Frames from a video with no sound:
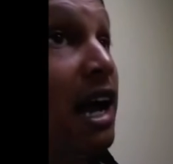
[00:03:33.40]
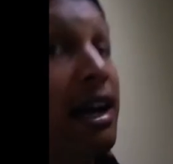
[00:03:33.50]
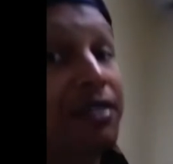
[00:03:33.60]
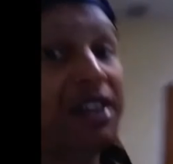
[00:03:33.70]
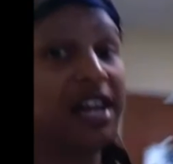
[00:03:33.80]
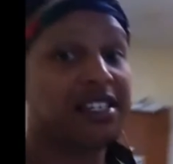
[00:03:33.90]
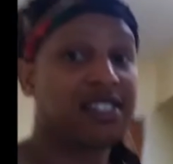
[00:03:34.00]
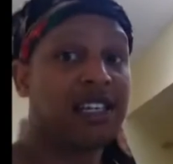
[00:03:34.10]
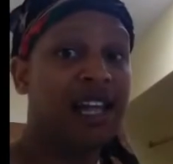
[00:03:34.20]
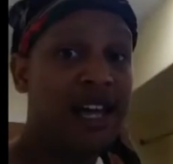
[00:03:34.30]
I have a
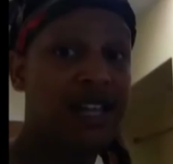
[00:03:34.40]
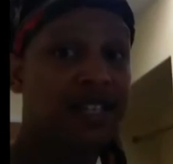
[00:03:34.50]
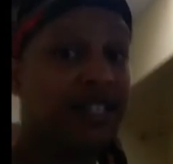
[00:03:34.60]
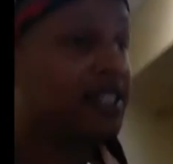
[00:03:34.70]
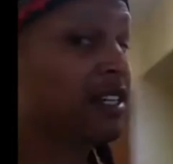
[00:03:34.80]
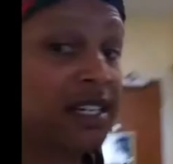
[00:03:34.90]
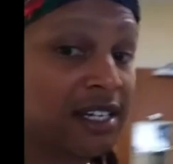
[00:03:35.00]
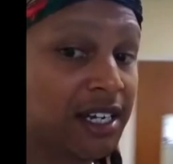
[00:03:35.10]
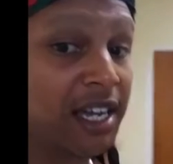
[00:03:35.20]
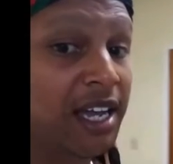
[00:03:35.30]
nice light
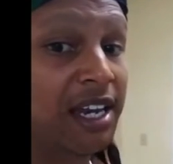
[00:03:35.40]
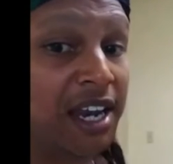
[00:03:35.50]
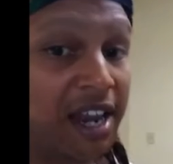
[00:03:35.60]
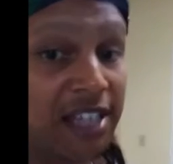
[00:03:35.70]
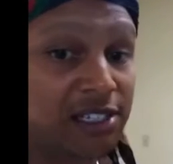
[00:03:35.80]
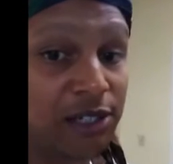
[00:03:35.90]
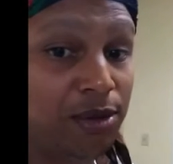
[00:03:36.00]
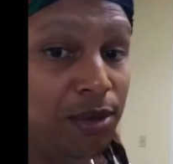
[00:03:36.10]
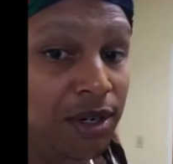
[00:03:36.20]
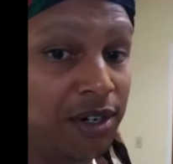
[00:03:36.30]
and a nice
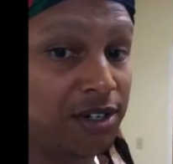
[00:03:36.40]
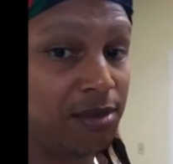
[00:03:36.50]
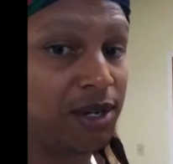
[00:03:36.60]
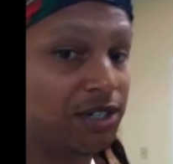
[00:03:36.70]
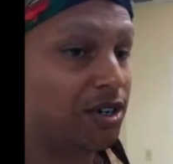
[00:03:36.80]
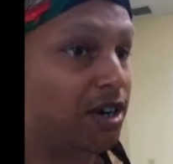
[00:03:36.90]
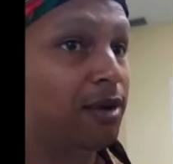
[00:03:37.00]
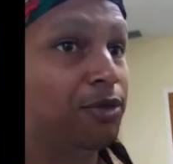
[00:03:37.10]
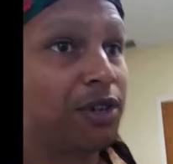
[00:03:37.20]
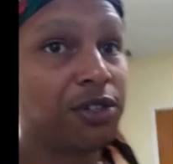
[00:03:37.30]
little mirror to make sure
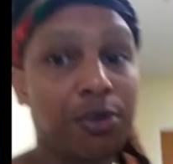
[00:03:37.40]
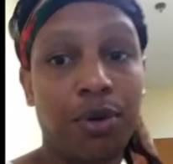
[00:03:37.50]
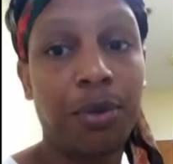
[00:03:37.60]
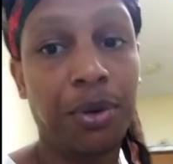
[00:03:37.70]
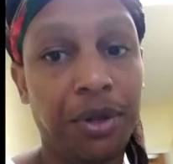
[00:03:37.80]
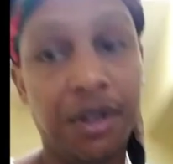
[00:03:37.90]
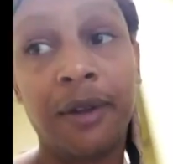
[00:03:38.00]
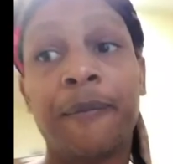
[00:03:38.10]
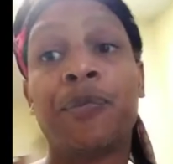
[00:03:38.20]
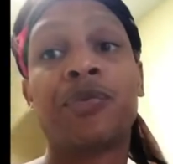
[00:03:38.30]
I'm dressed
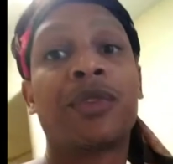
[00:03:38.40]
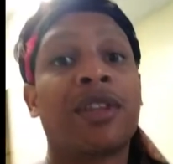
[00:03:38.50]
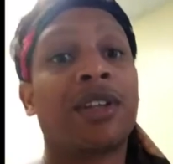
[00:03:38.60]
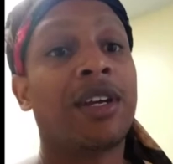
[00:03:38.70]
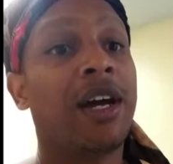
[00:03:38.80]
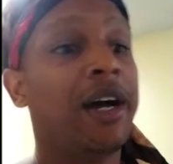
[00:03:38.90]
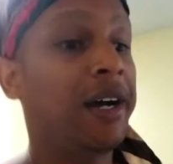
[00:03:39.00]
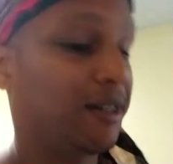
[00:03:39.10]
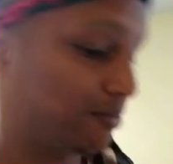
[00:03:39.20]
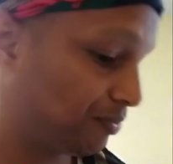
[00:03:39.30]
appropriately.
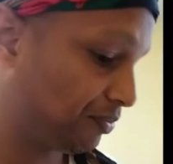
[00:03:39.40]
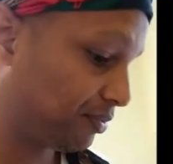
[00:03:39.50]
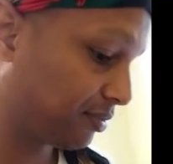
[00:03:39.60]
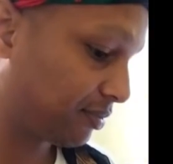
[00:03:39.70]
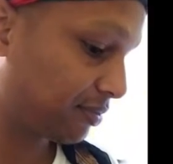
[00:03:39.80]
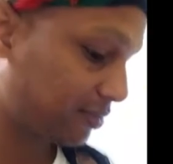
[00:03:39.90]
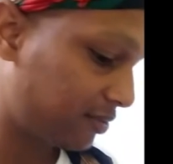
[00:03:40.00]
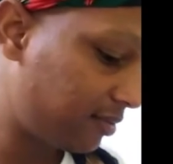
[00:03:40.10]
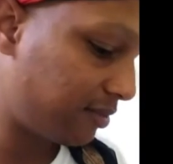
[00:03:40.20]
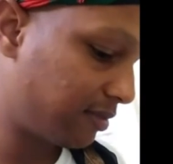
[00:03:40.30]
Um,
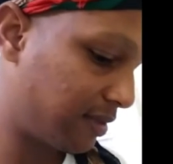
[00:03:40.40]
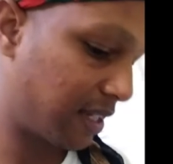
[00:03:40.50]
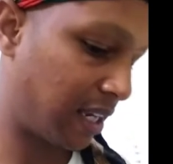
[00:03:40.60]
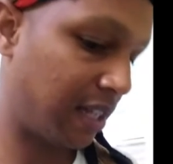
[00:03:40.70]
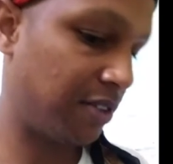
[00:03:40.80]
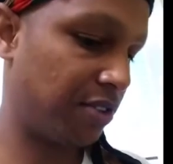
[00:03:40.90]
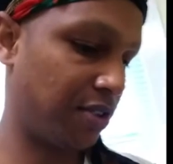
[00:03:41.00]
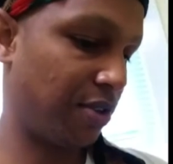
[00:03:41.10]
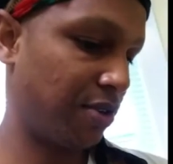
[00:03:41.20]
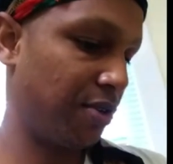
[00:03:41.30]
and
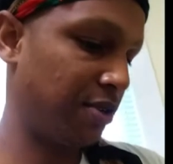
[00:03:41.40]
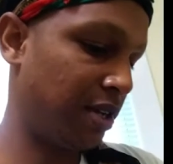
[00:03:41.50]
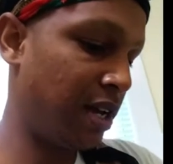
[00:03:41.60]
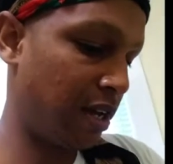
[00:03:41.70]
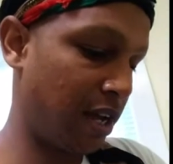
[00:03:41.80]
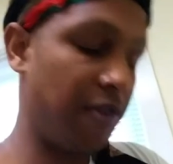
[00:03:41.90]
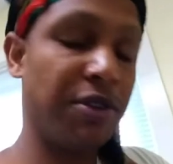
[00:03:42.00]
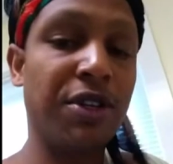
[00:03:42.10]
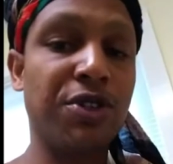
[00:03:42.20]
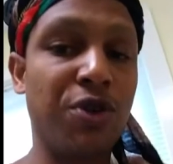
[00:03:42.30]
so, yeah,
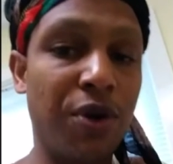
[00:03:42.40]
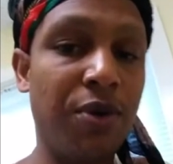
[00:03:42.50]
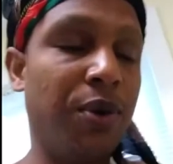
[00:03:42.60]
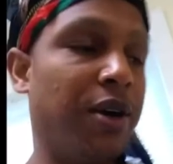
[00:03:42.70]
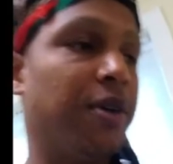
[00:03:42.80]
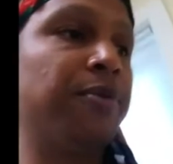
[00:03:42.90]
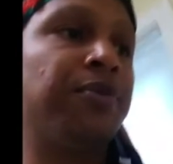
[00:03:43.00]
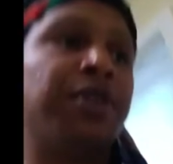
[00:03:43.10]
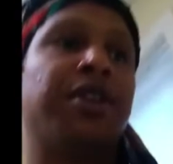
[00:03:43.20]
everything's going well.